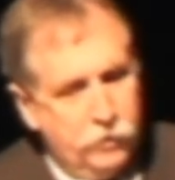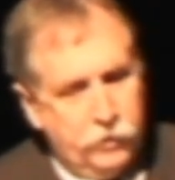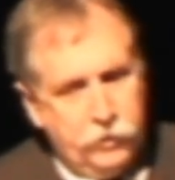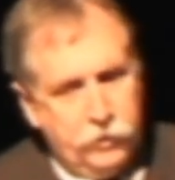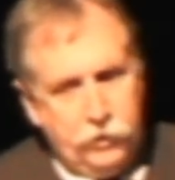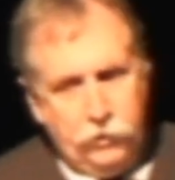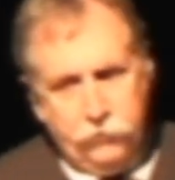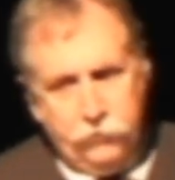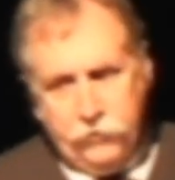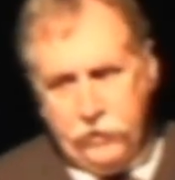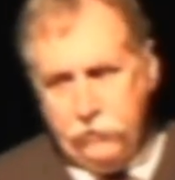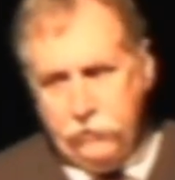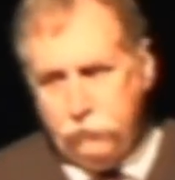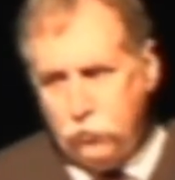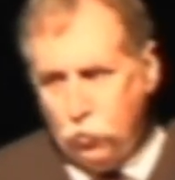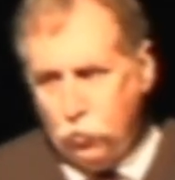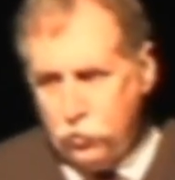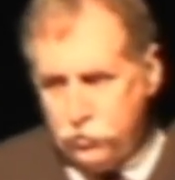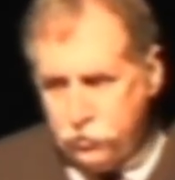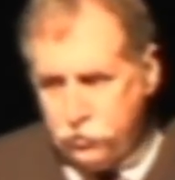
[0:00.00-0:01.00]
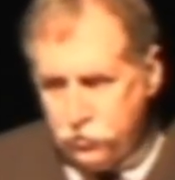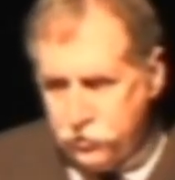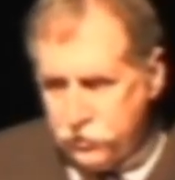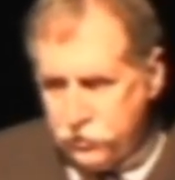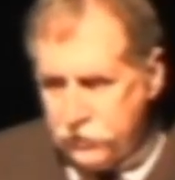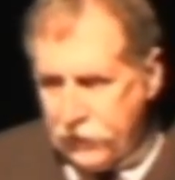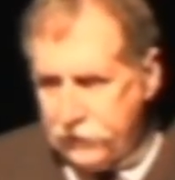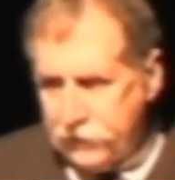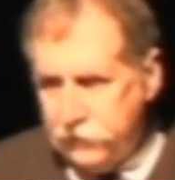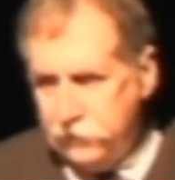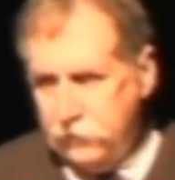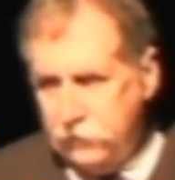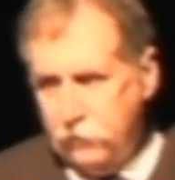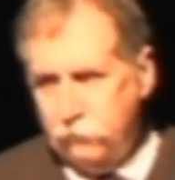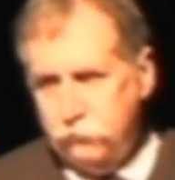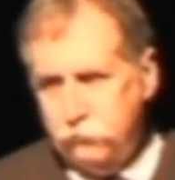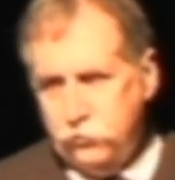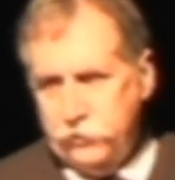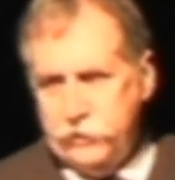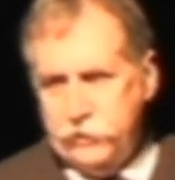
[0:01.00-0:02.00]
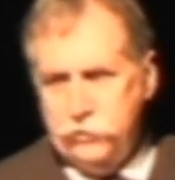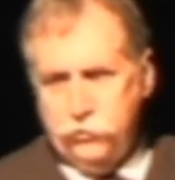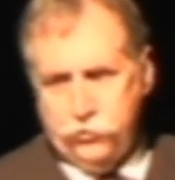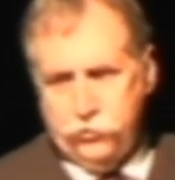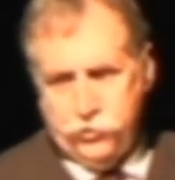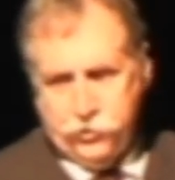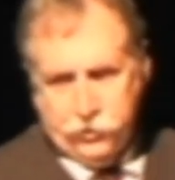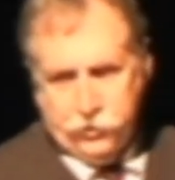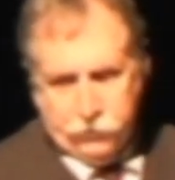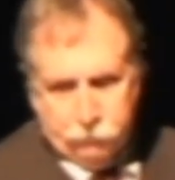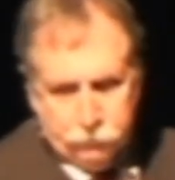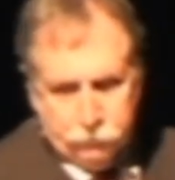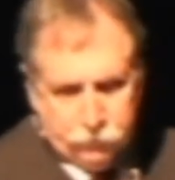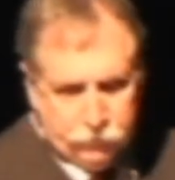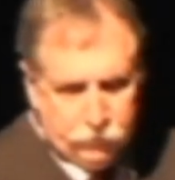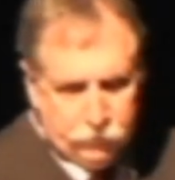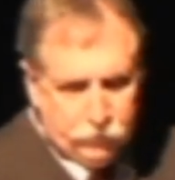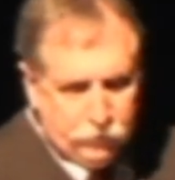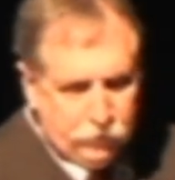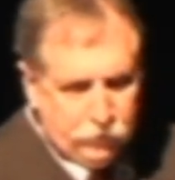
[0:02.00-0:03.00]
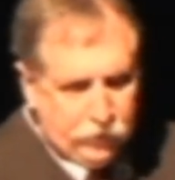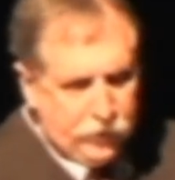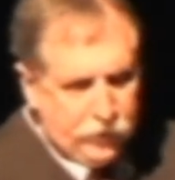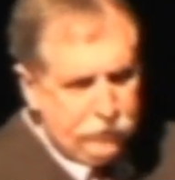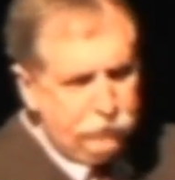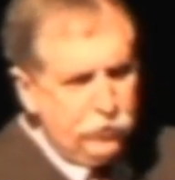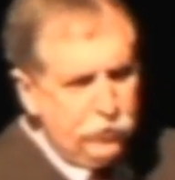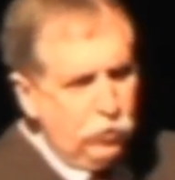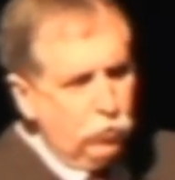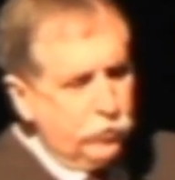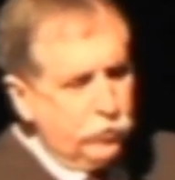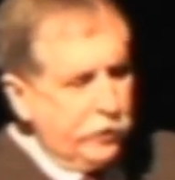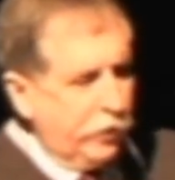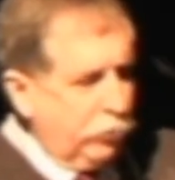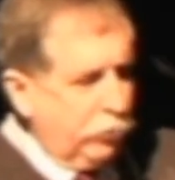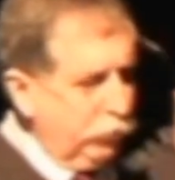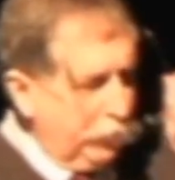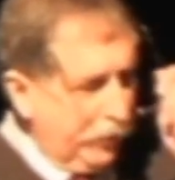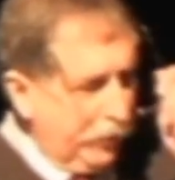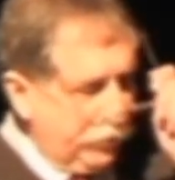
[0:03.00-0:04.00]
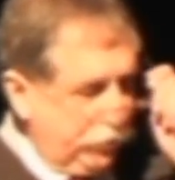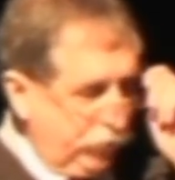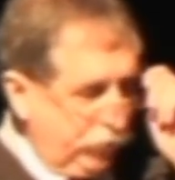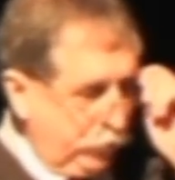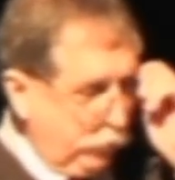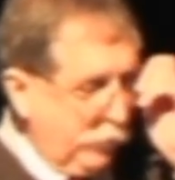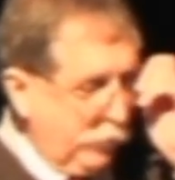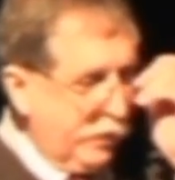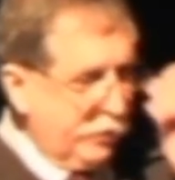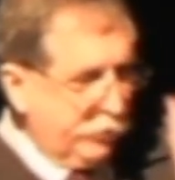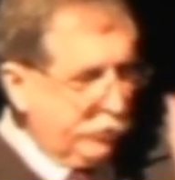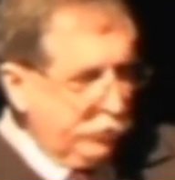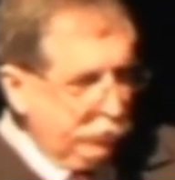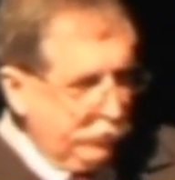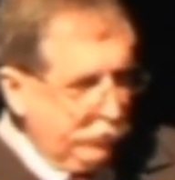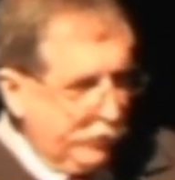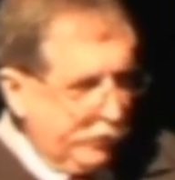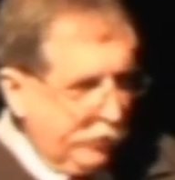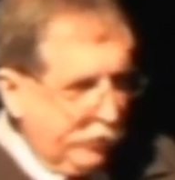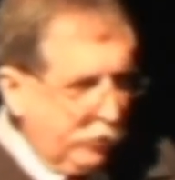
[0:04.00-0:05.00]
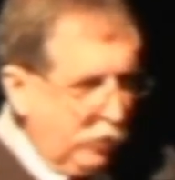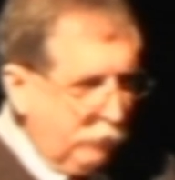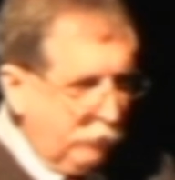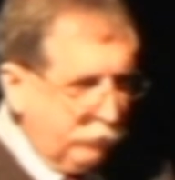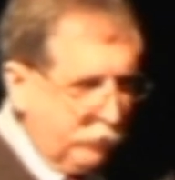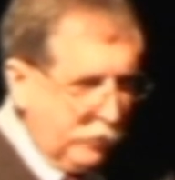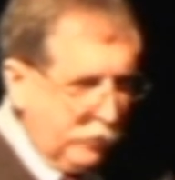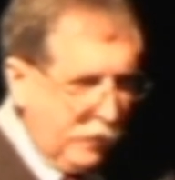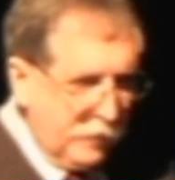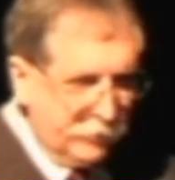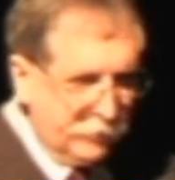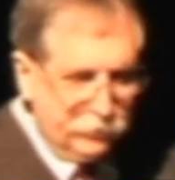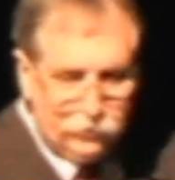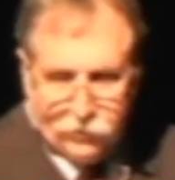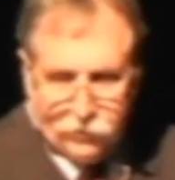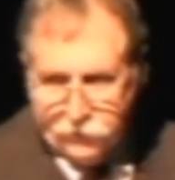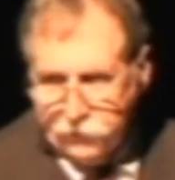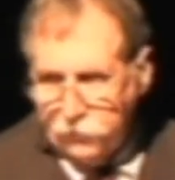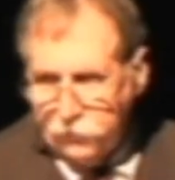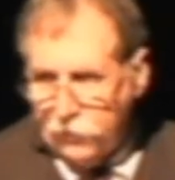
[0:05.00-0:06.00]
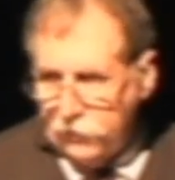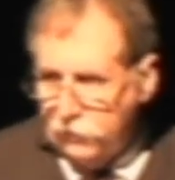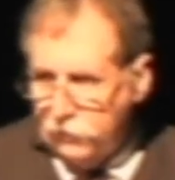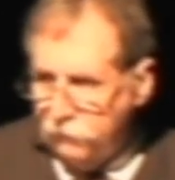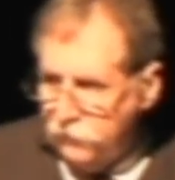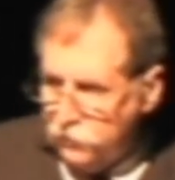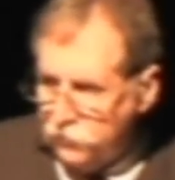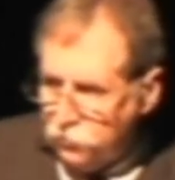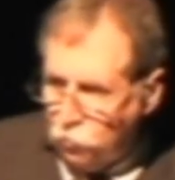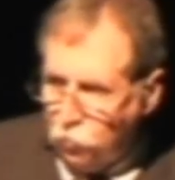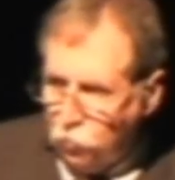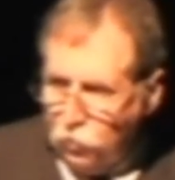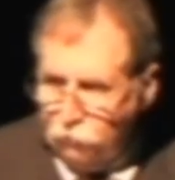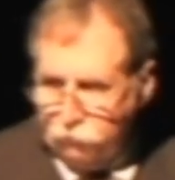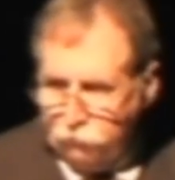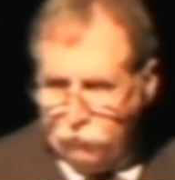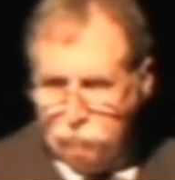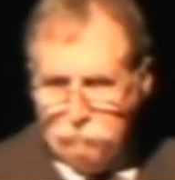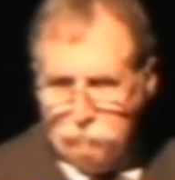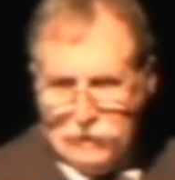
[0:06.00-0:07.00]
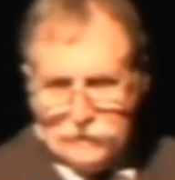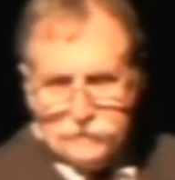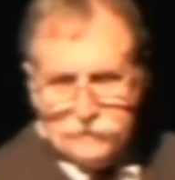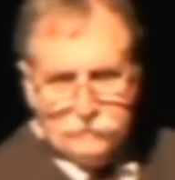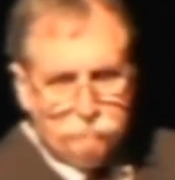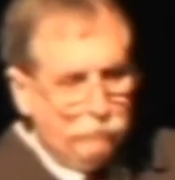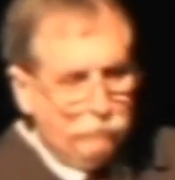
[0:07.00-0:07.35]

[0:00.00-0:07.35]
You know, then, of course, there's this idea of leadership. And if you don't care who gets the credit, you can get an awful lot done. And, I love this quote from Monty